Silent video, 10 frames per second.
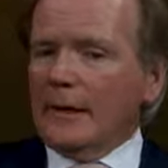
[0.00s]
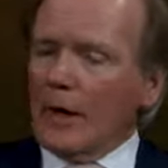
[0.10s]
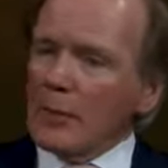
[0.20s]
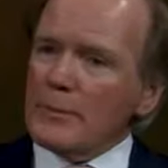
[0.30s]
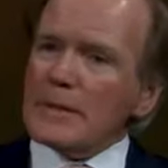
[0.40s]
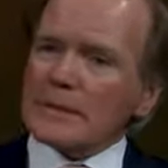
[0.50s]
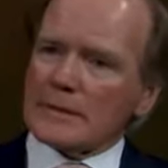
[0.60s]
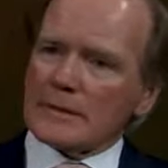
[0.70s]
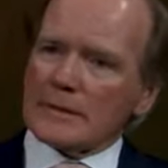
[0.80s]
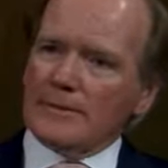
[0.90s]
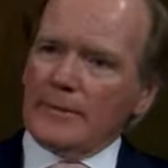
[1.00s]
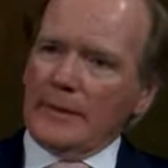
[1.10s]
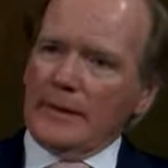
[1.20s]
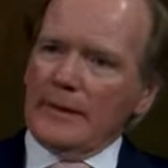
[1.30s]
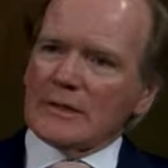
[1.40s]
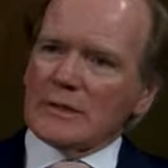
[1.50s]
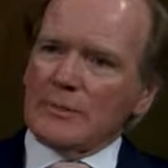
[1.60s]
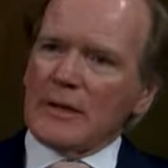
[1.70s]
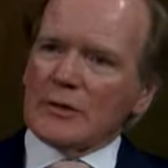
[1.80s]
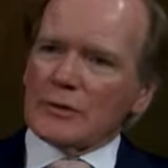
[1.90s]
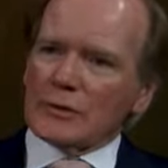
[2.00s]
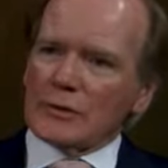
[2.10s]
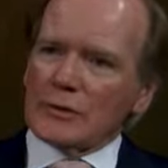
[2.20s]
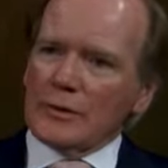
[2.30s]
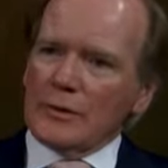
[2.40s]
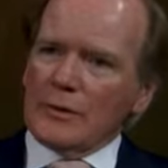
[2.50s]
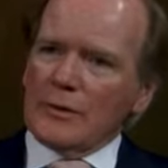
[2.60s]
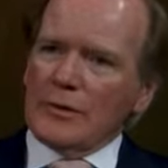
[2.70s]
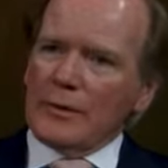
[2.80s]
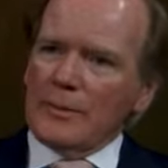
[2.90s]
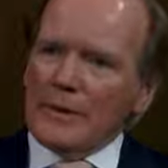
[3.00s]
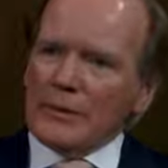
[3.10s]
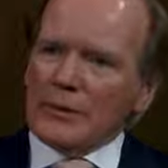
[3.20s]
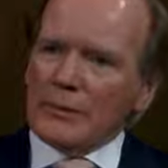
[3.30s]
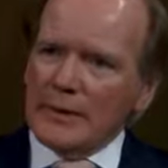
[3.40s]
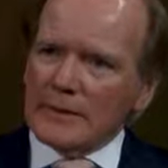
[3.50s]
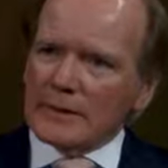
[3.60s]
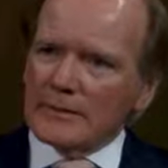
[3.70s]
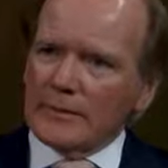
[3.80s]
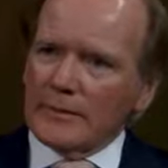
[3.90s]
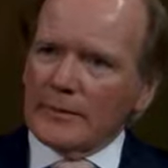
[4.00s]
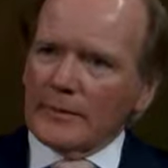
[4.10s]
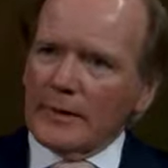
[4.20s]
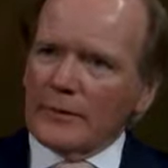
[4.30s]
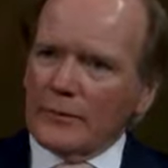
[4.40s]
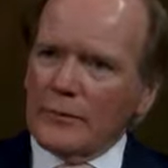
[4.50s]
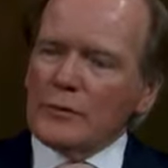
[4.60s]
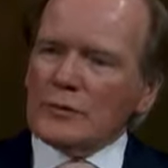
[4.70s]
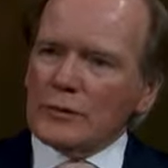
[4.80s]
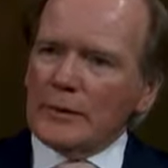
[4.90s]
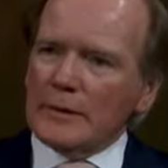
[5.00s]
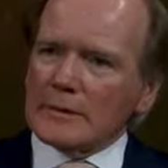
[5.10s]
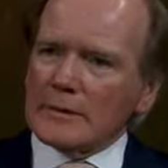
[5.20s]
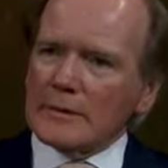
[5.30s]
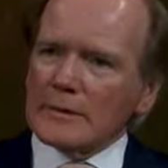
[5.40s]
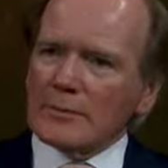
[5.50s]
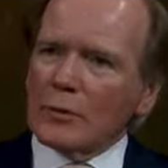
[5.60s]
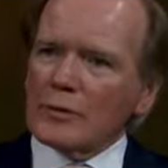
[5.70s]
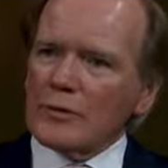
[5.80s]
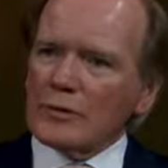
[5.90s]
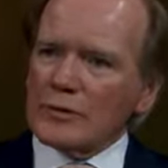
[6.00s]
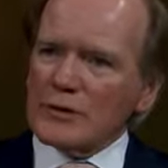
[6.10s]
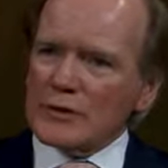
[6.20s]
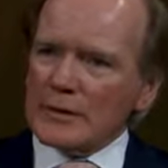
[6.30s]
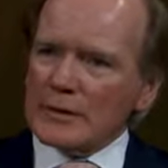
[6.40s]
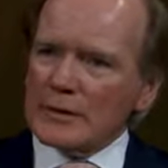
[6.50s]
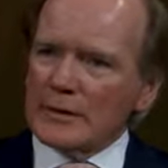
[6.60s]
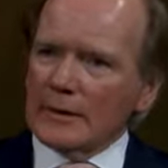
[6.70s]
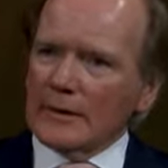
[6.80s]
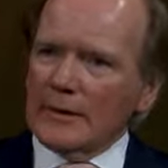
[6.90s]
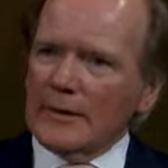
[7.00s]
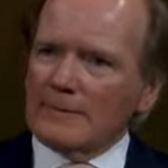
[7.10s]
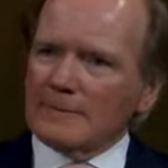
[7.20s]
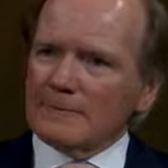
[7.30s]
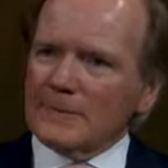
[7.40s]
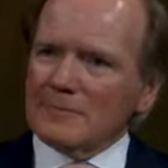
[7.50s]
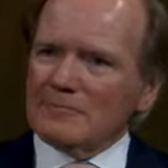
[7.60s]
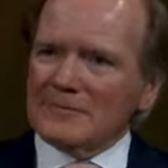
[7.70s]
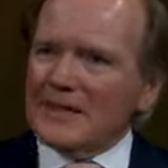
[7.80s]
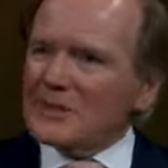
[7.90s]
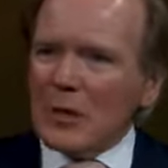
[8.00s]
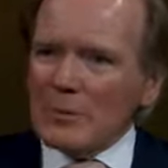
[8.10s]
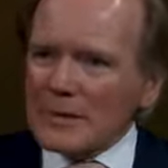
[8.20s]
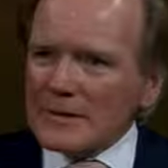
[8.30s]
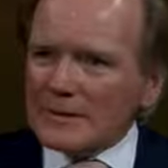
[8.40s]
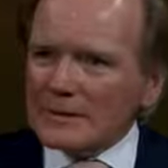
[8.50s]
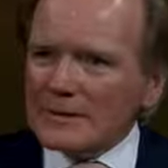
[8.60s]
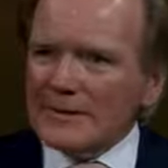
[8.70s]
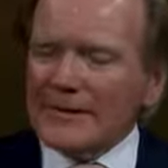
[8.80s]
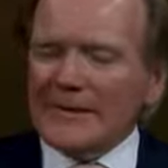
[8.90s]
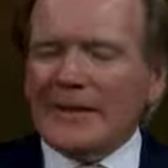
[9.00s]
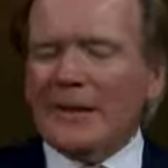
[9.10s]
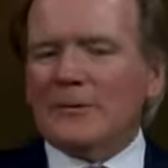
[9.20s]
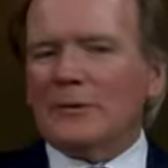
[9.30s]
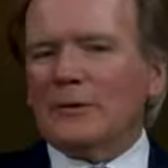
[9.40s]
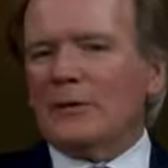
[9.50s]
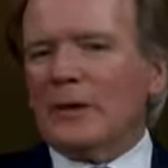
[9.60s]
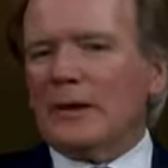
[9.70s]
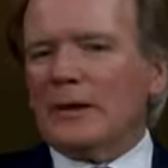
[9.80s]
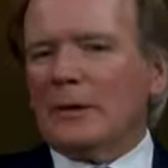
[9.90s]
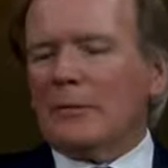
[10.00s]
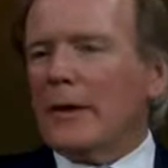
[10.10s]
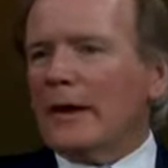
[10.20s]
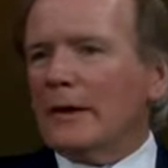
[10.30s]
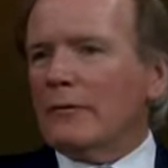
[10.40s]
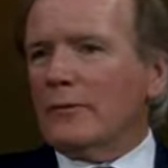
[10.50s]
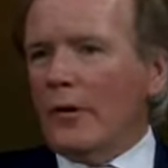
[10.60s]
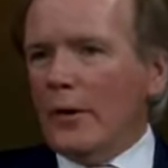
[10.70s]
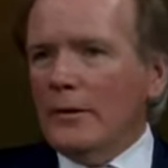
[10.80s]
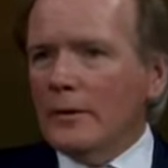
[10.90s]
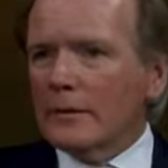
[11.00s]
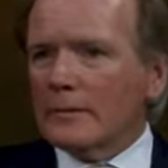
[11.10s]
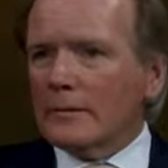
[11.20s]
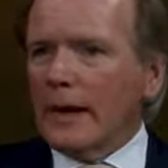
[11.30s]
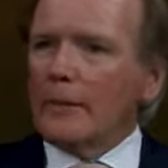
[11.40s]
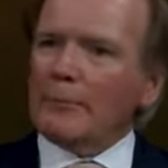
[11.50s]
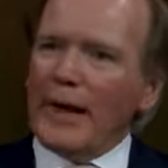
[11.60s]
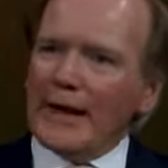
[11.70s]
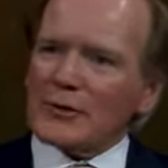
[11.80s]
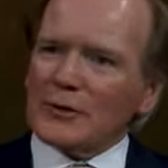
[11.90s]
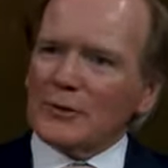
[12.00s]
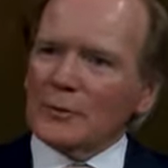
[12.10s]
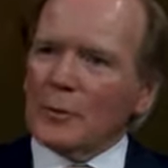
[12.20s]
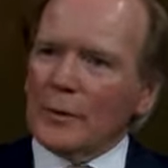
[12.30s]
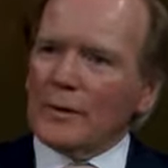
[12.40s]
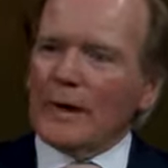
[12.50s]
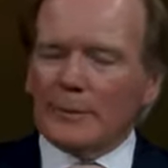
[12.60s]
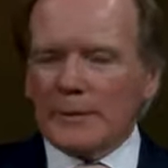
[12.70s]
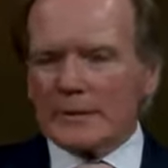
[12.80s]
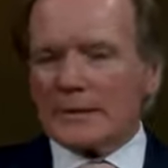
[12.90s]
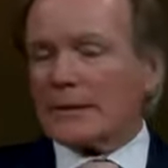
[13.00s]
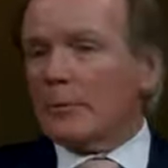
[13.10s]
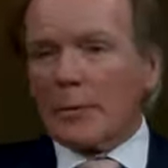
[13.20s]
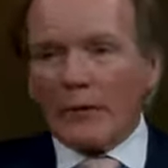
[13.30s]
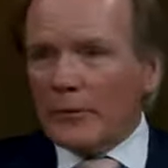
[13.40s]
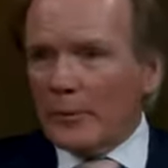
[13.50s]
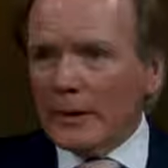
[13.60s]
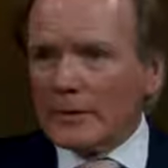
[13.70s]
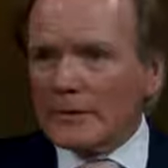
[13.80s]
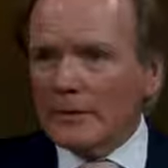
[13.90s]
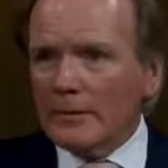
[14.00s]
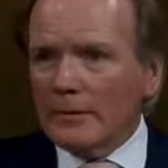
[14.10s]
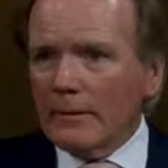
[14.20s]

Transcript: Our business is to make sure that the meat you eat and the food you eat is more nutritious. And that's our business. And if we can combine fun and passion with that business and profitability,